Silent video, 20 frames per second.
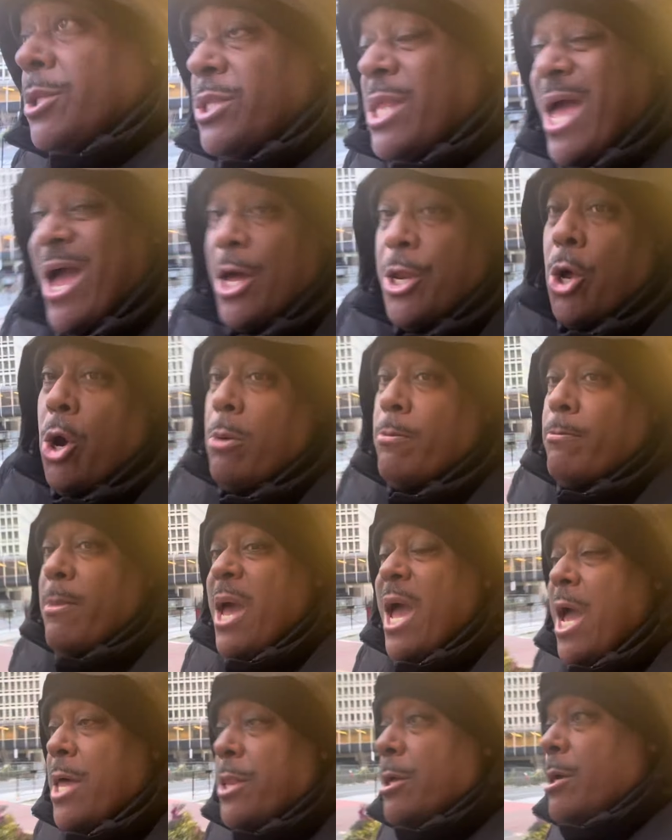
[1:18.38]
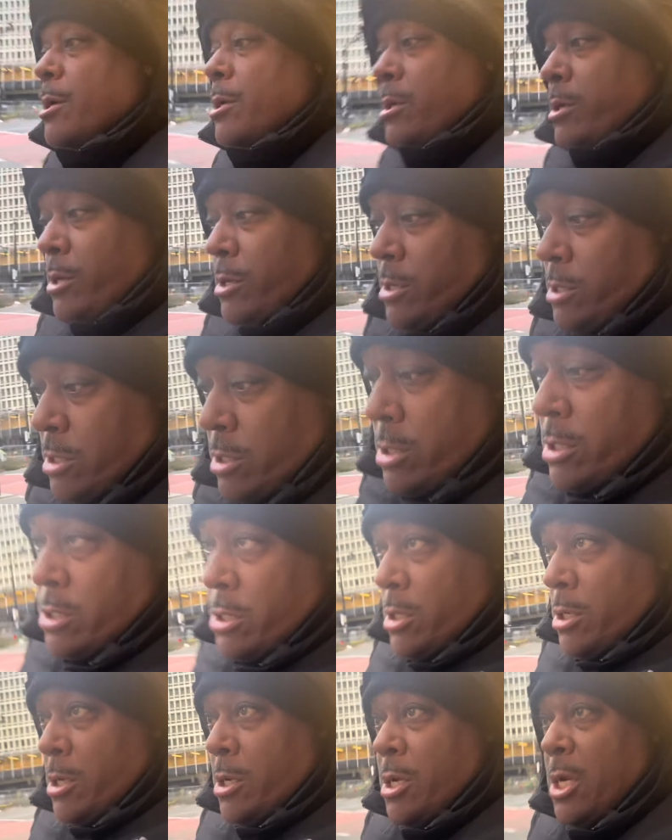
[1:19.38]
Now, it don't matter.
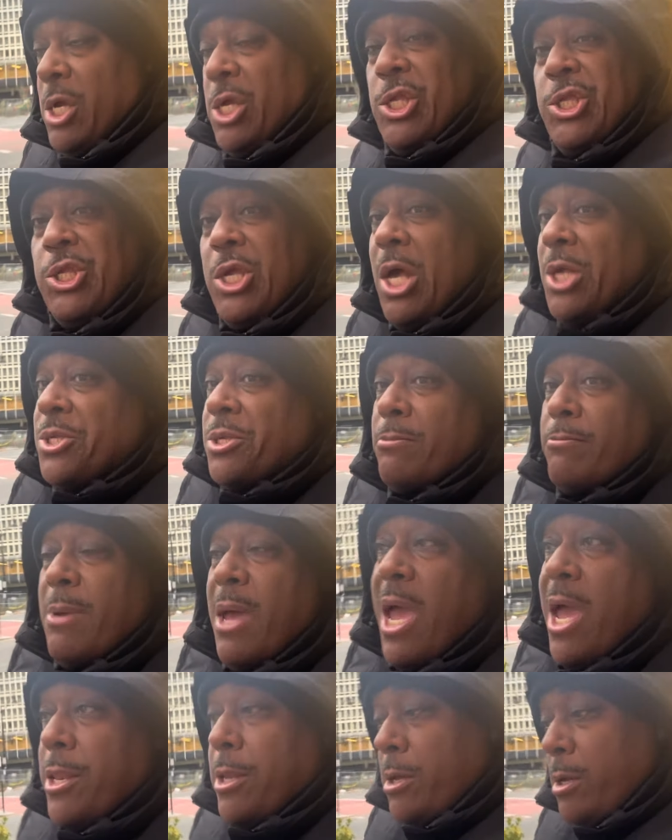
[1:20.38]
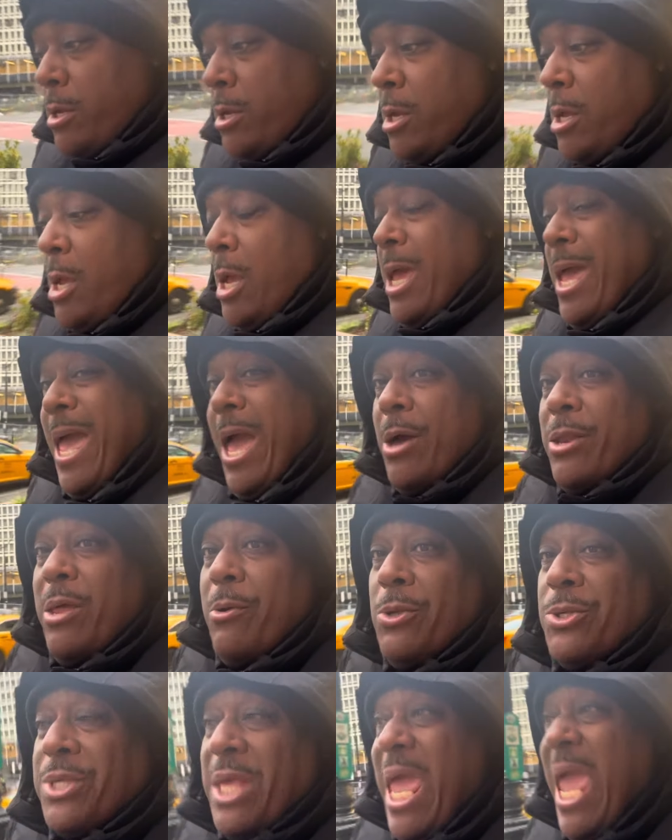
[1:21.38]
Doesn't matter how they
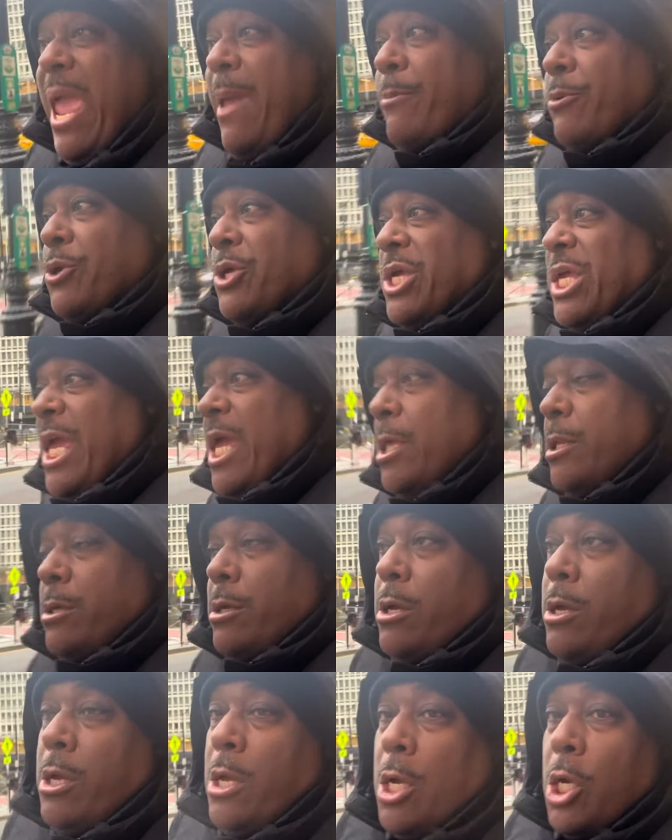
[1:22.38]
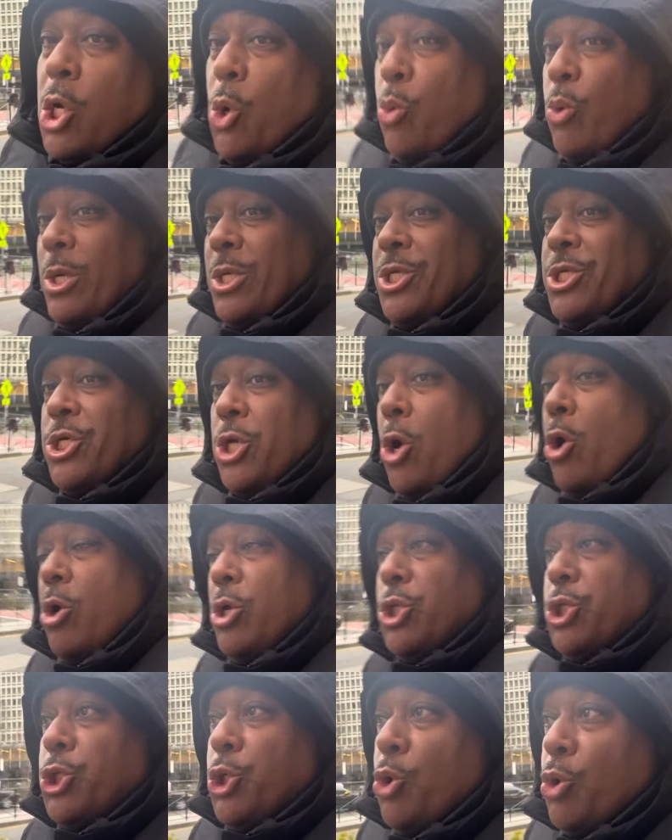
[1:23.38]
was able to get
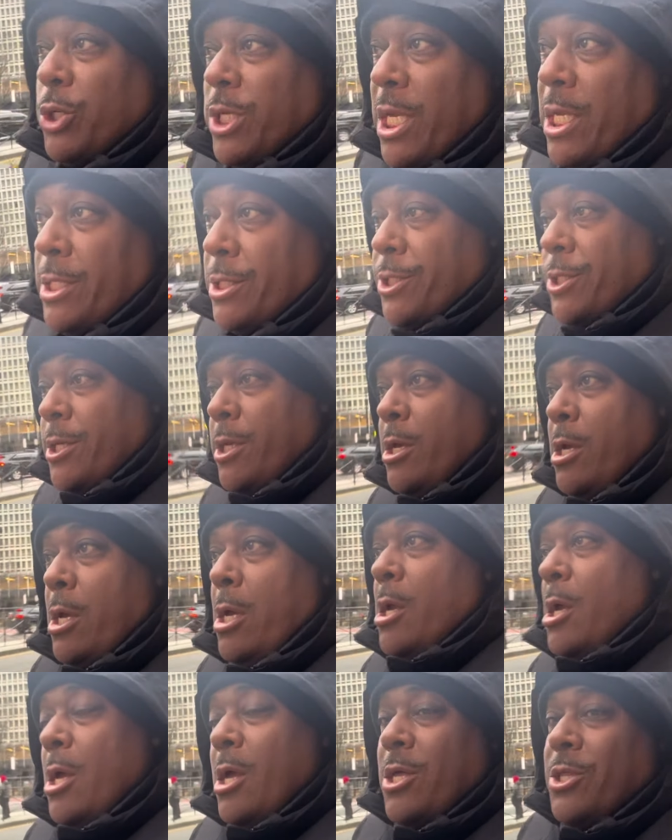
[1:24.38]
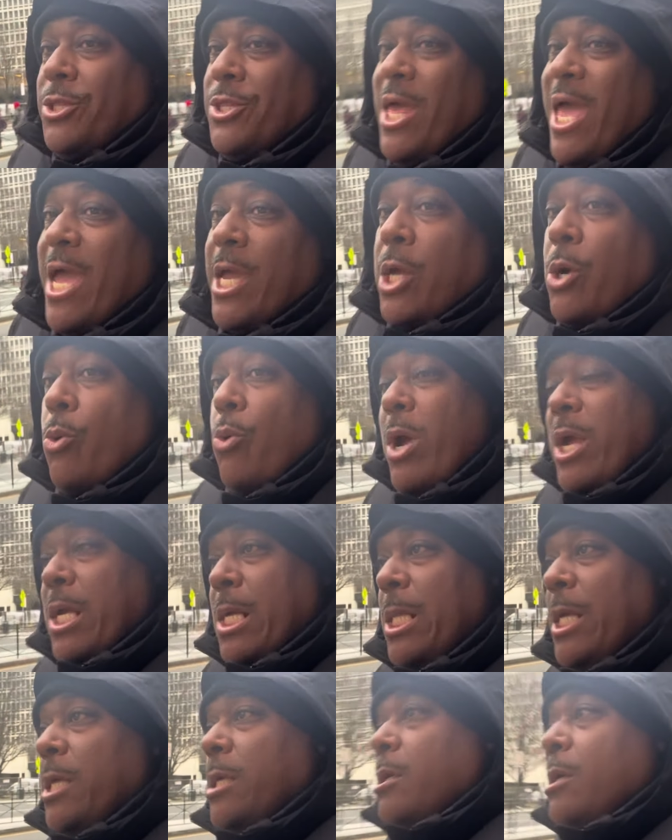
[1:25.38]
Quinshon Judkins that
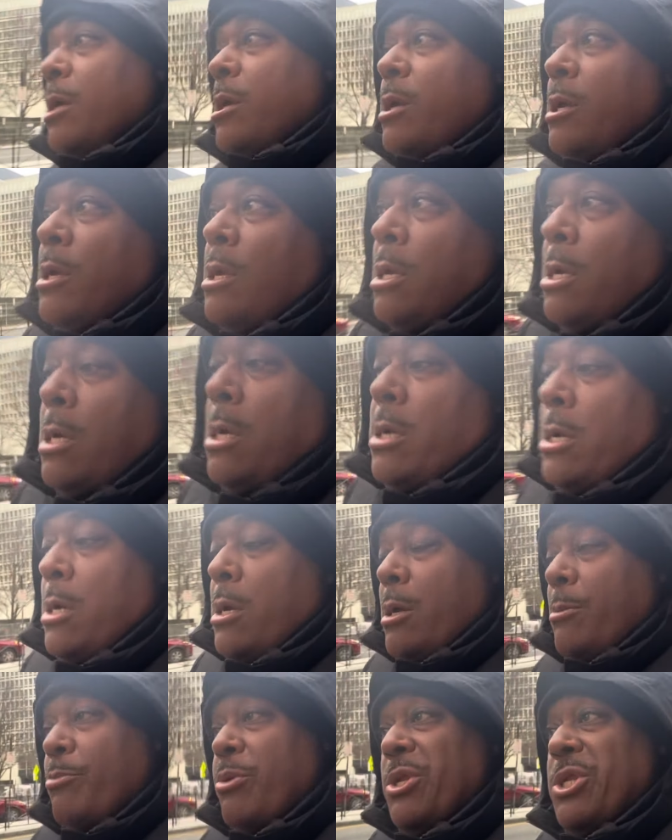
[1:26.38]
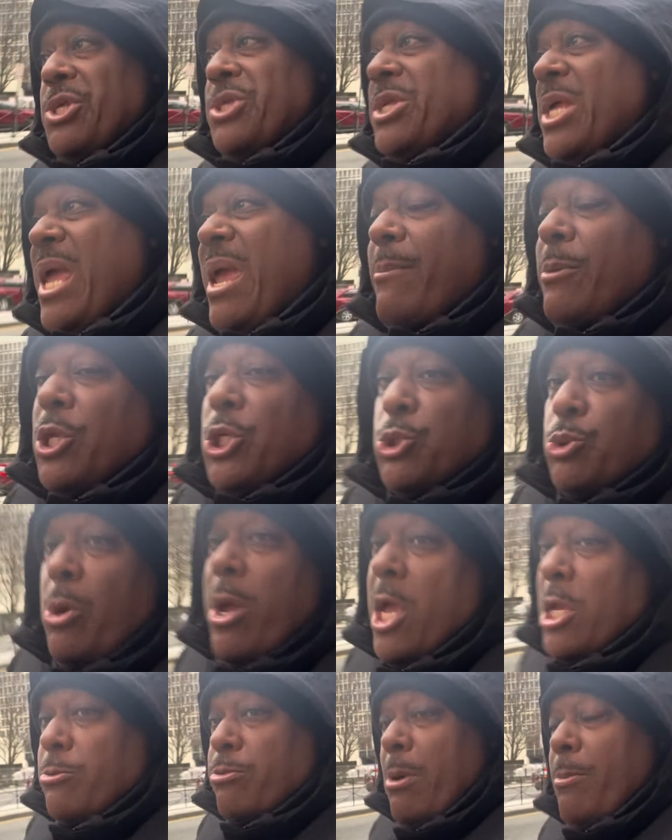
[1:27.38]
quickly. Put his name in the
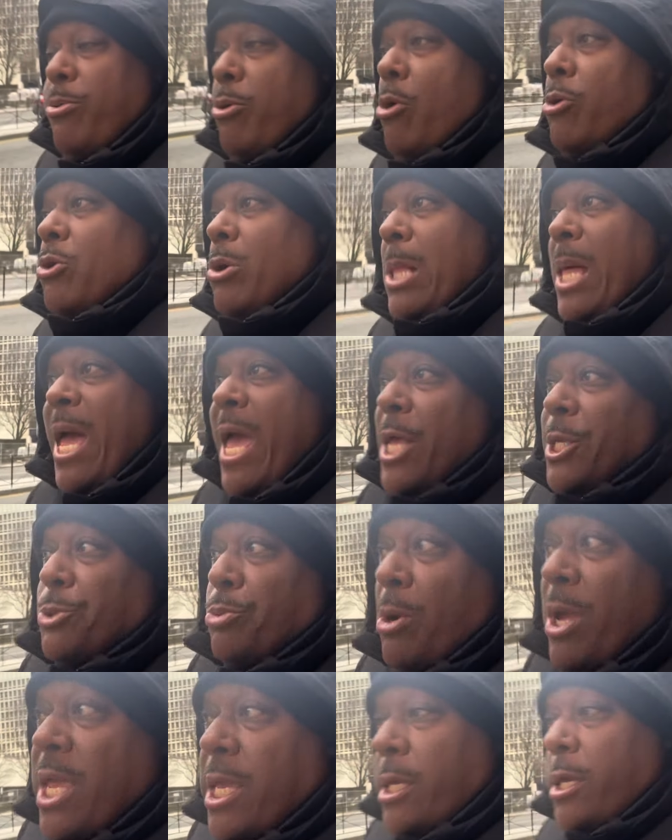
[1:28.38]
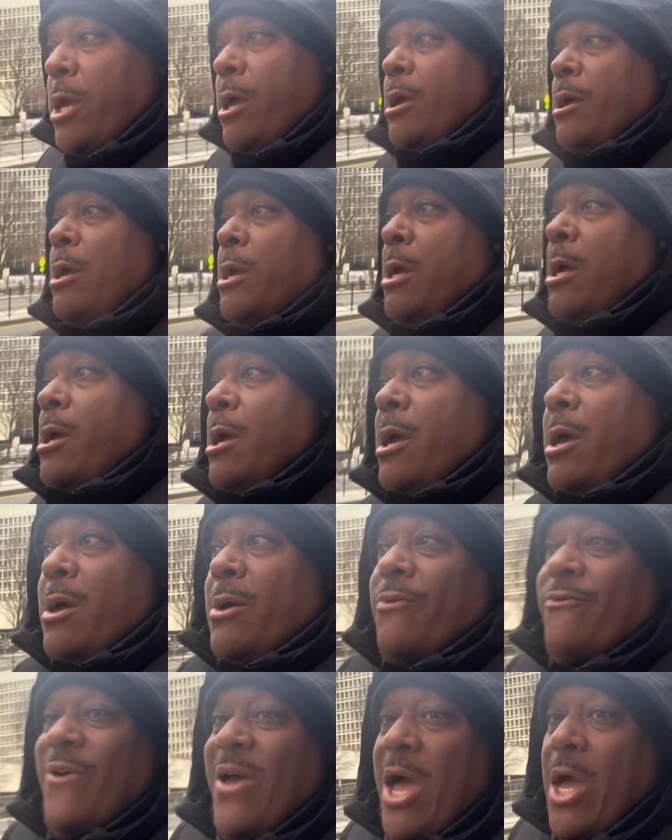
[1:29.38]
transfer portal last week.
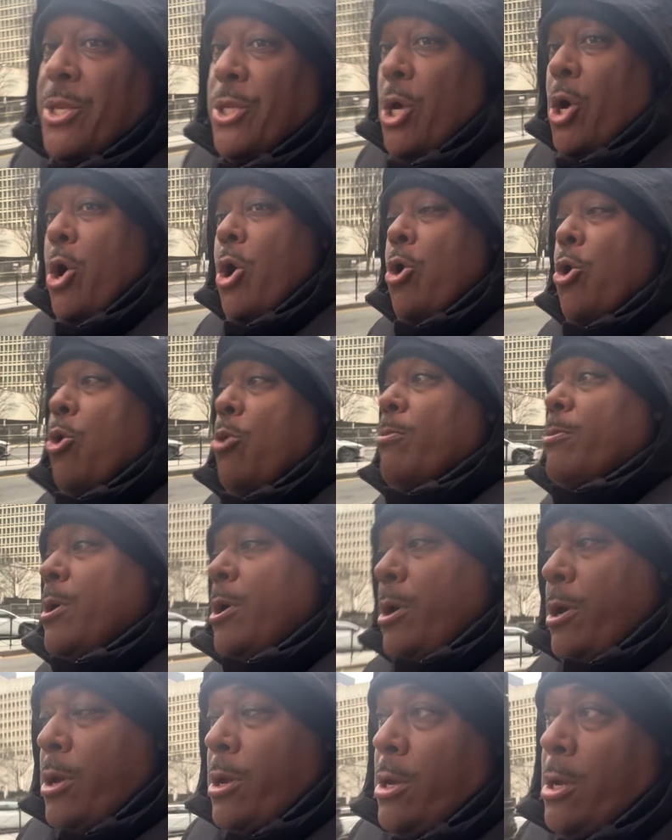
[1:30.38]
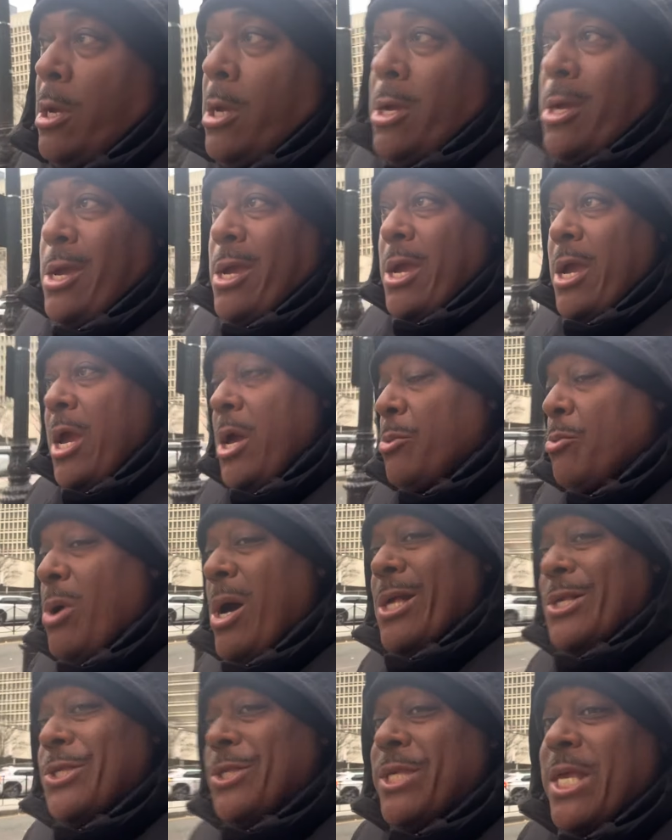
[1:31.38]
Found a home in,
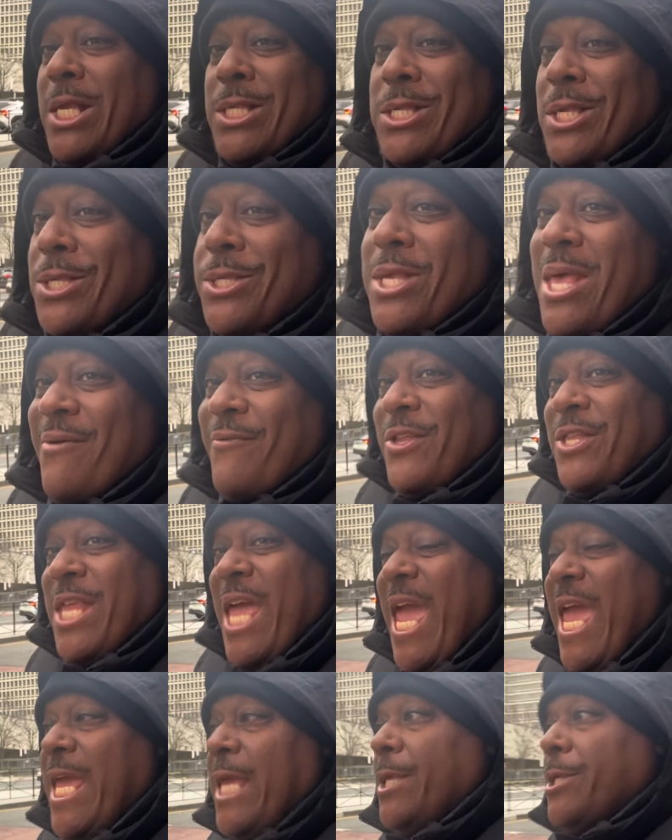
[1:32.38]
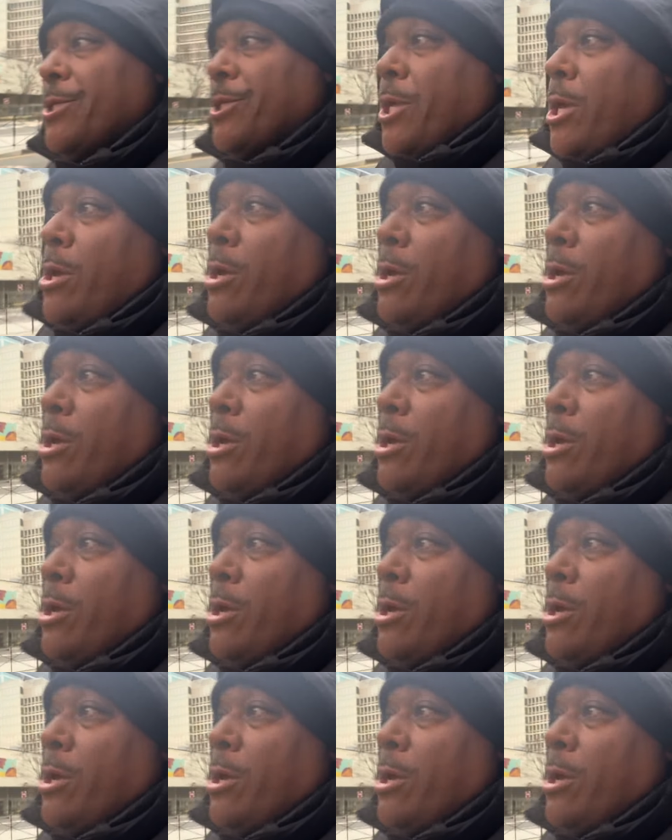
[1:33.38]
what, 6 or 7 days?